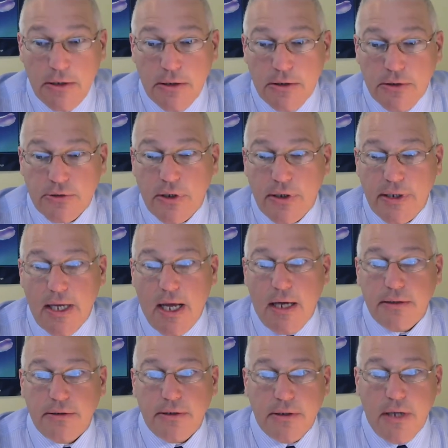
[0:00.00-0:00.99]
So the
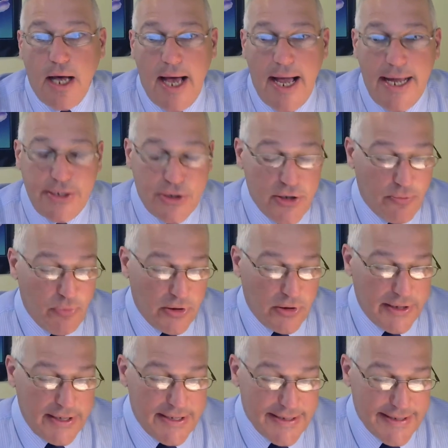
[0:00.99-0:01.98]

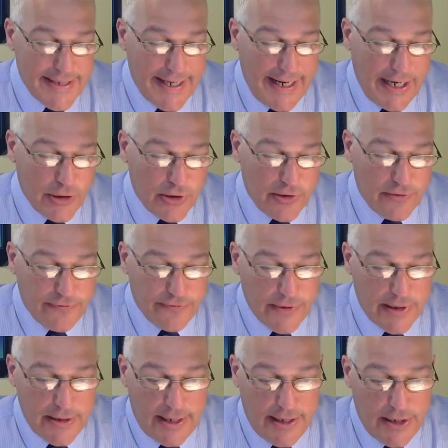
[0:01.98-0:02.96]
IEEE standard for
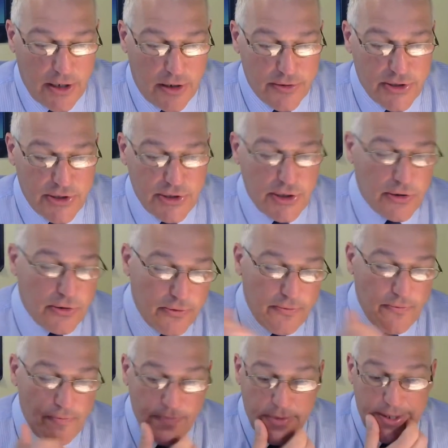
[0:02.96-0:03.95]
802
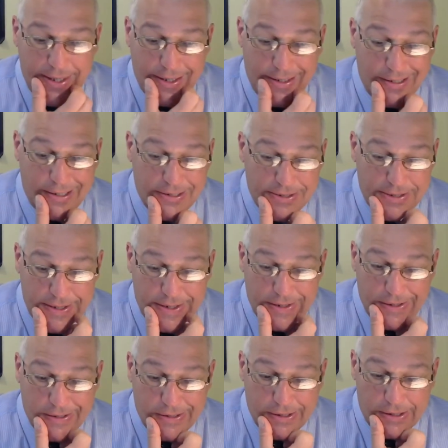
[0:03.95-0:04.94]
is
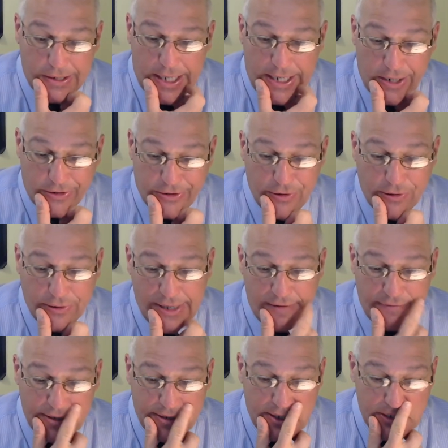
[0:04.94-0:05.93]

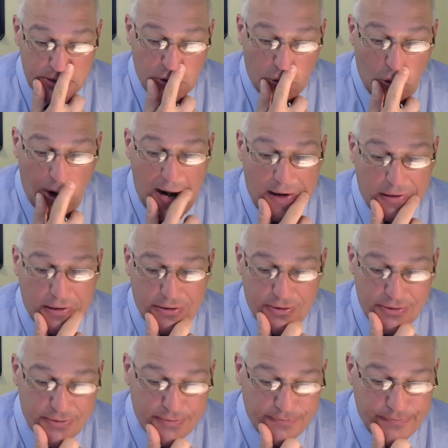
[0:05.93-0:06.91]
802.11 is the wireless.